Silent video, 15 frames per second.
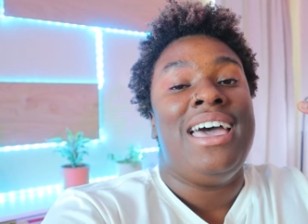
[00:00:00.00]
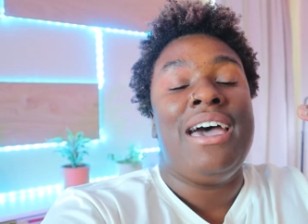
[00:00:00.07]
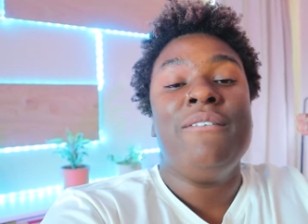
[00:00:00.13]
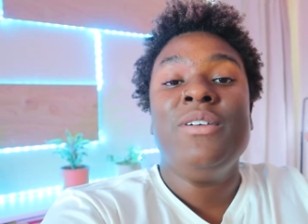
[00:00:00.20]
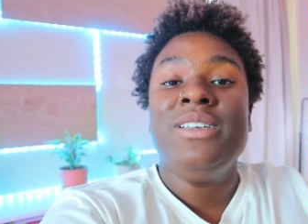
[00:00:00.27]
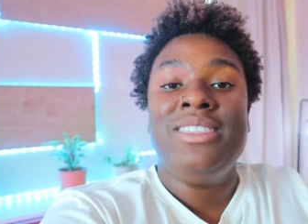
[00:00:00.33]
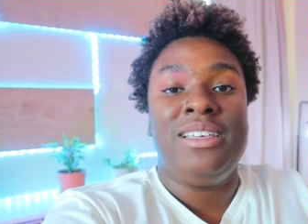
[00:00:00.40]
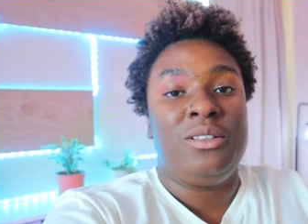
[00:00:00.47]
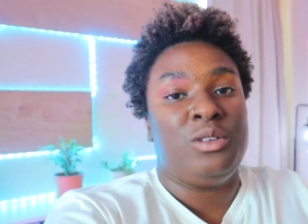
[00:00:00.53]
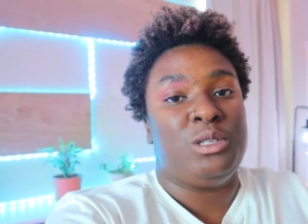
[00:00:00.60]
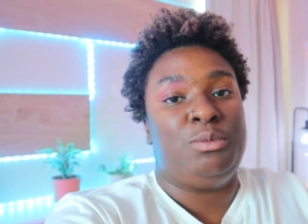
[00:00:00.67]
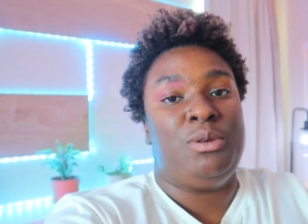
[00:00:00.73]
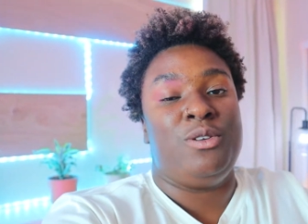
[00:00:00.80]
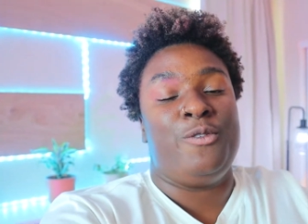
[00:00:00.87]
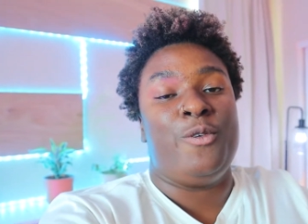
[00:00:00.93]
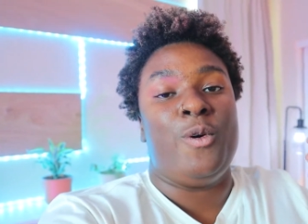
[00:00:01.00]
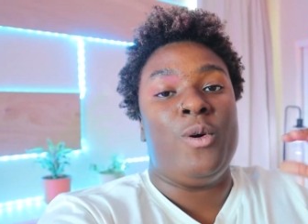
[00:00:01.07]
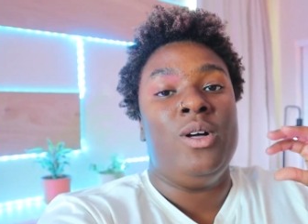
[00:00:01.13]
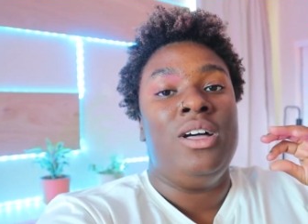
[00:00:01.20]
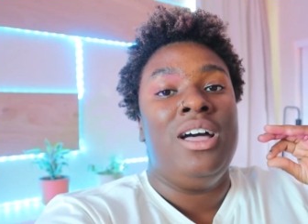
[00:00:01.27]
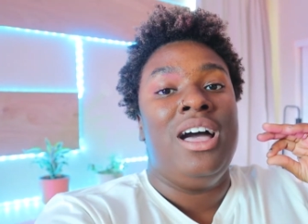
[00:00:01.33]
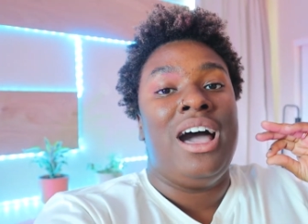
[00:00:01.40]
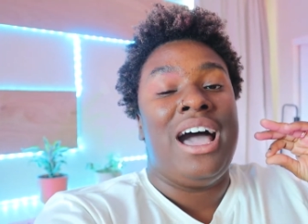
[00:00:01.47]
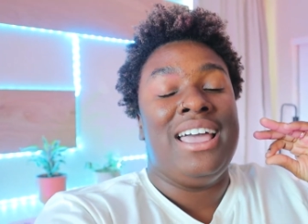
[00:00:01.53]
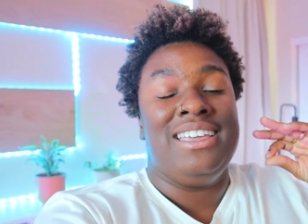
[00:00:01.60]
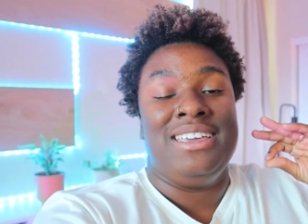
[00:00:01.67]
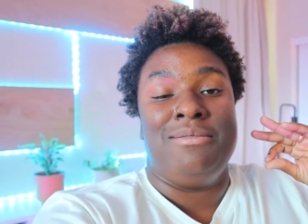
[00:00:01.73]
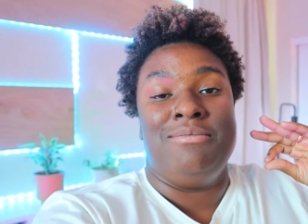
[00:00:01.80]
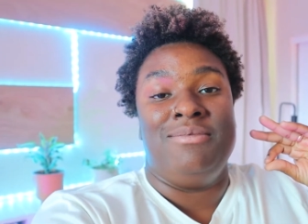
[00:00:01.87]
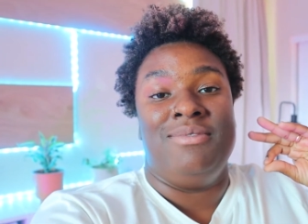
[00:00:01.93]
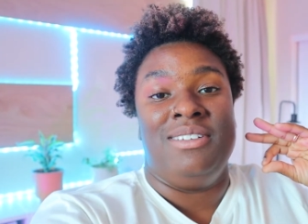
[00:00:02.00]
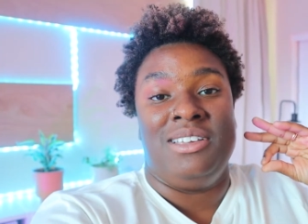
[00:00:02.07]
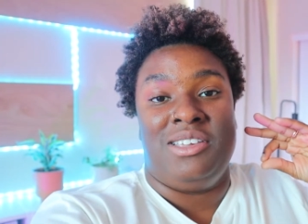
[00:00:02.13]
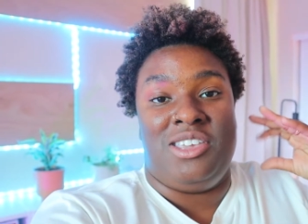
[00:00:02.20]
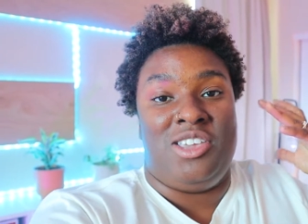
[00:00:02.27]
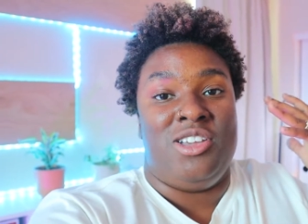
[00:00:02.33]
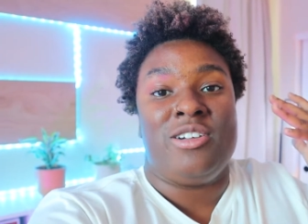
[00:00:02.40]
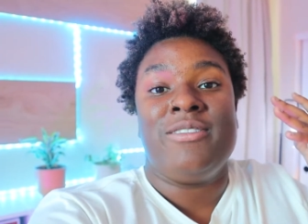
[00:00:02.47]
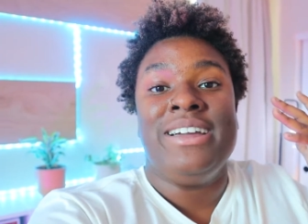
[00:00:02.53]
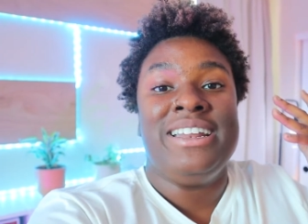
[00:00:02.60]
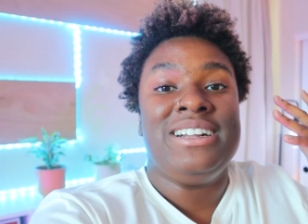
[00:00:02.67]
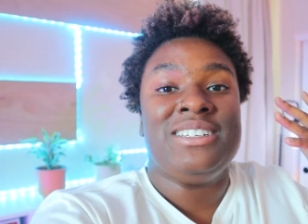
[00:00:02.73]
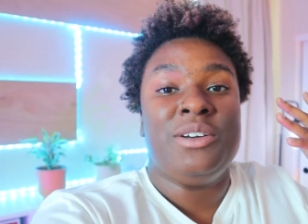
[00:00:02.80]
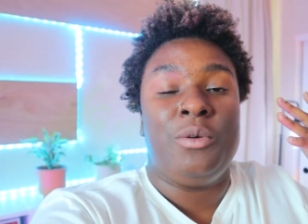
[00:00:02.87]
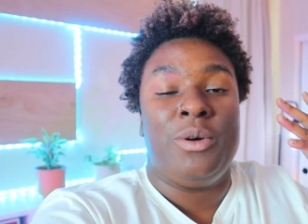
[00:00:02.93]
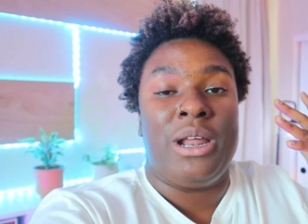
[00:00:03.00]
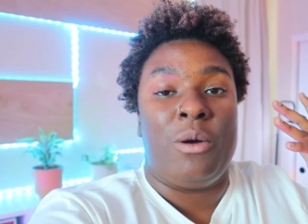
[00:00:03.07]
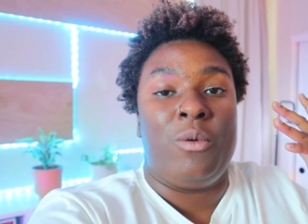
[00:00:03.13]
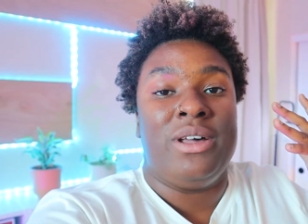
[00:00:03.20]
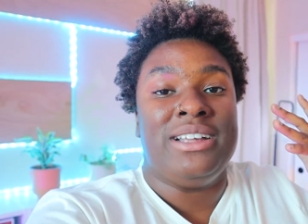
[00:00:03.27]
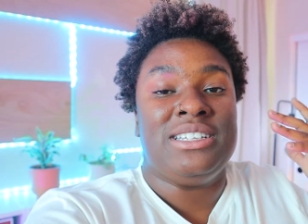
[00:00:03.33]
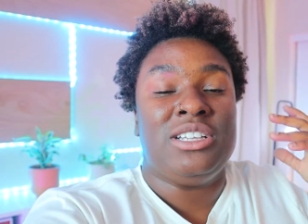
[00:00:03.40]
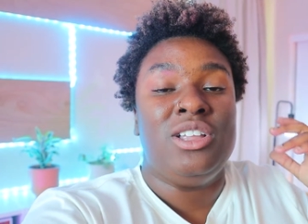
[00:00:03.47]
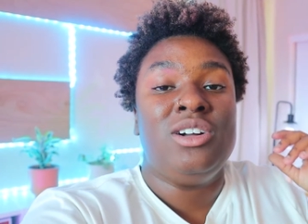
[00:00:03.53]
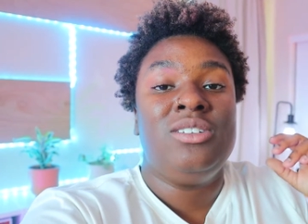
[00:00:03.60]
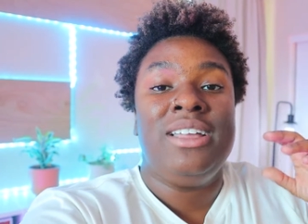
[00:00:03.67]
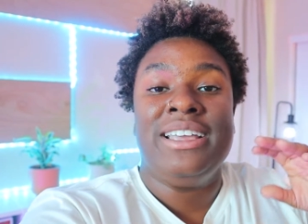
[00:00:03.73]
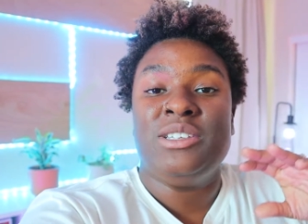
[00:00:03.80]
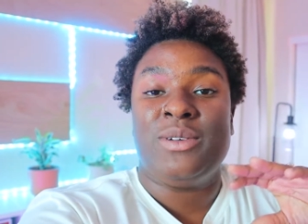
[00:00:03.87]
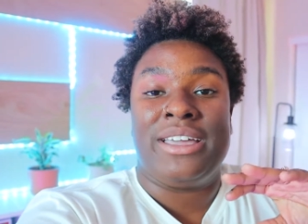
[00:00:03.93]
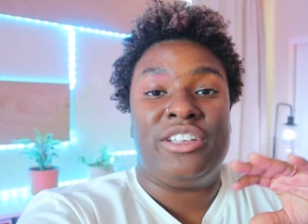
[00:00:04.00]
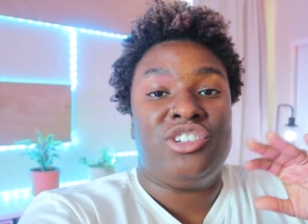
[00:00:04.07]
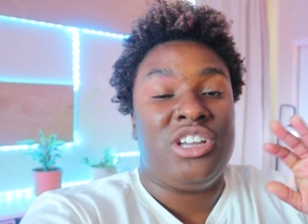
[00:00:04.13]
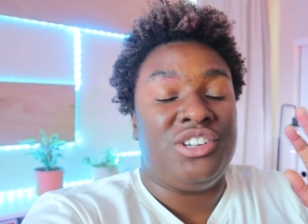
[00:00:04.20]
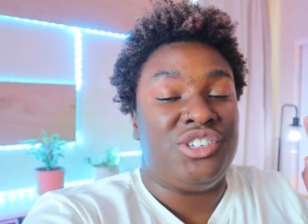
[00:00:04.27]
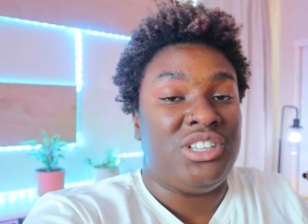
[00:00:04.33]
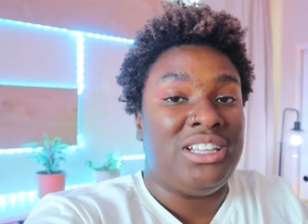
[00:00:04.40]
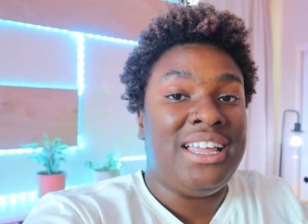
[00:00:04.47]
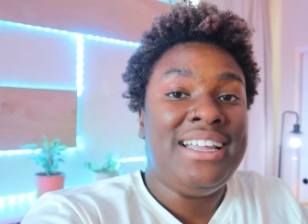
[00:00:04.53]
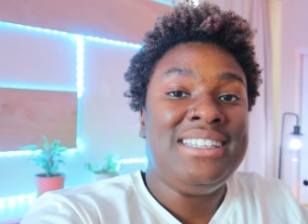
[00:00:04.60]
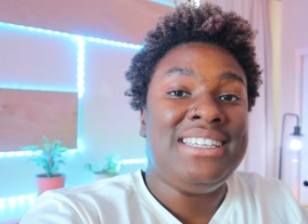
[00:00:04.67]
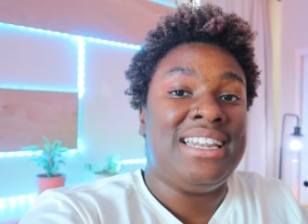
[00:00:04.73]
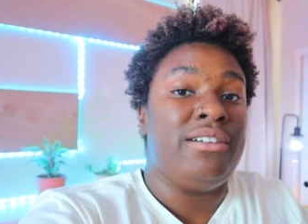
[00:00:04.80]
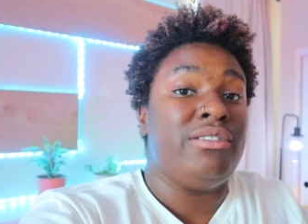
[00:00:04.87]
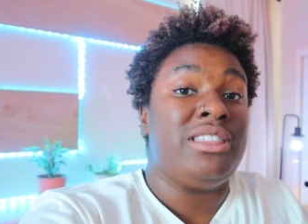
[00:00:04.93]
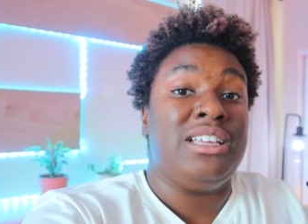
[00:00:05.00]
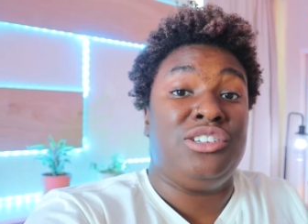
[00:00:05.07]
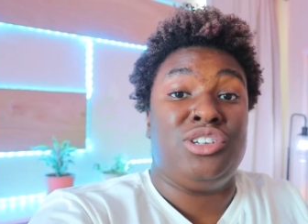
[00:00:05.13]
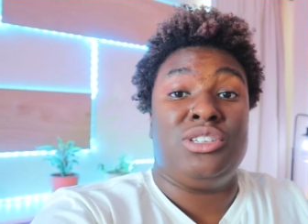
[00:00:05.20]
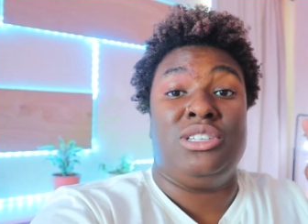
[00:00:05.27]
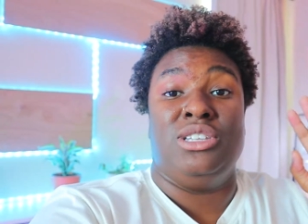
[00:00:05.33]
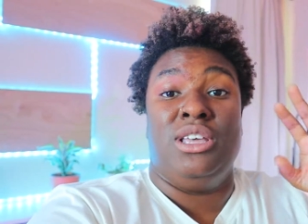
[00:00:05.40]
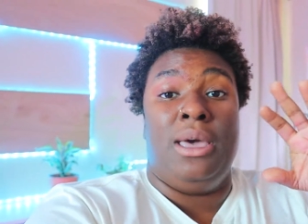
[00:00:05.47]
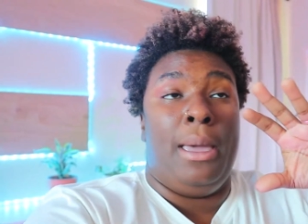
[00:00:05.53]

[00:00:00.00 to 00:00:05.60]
Everything looks beautiful. I can curate it to what I want it to look like, so I can change the lights and everything just